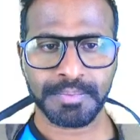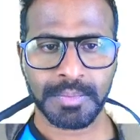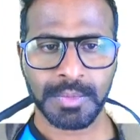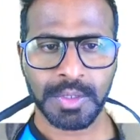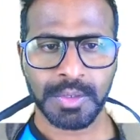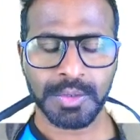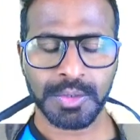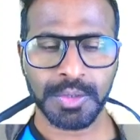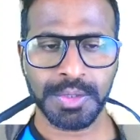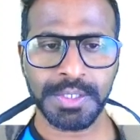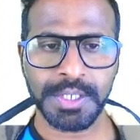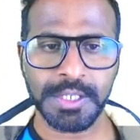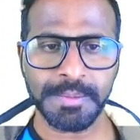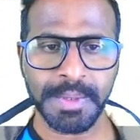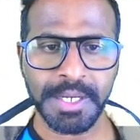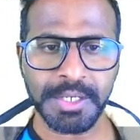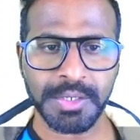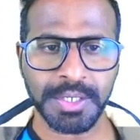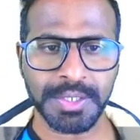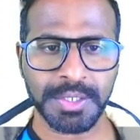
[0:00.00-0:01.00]
So this is
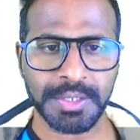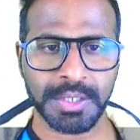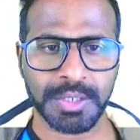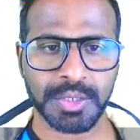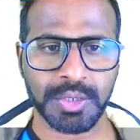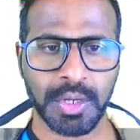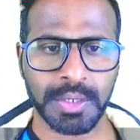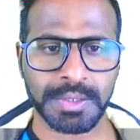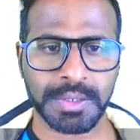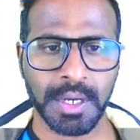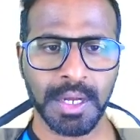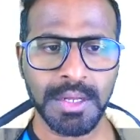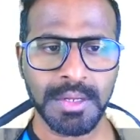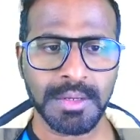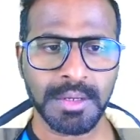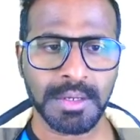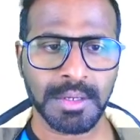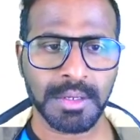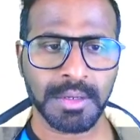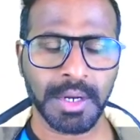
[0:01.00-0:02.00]
my TRICENTIS Tosca,
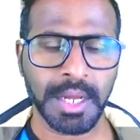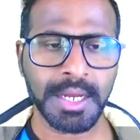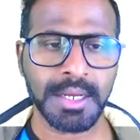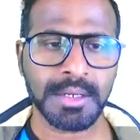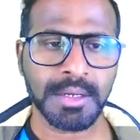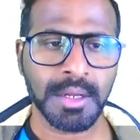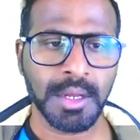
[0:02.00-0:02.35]
right?